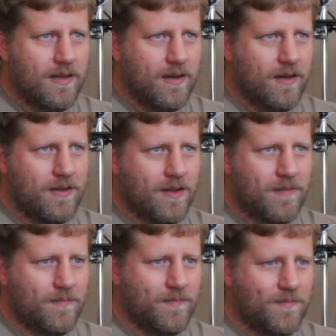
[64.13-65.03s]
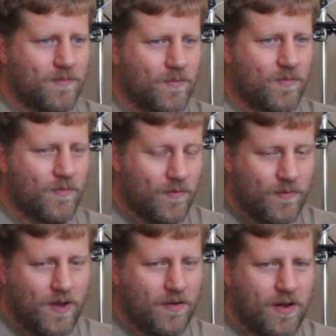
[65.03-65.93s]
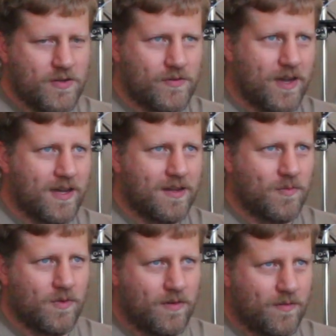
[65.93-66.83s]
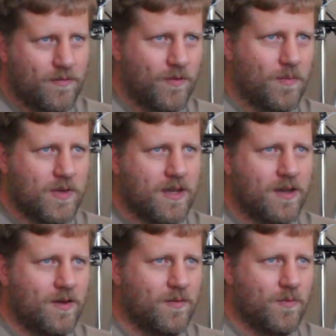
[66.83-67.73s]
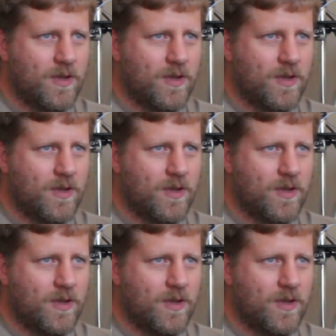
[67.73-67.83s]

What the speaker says: then I found Housefack, and from here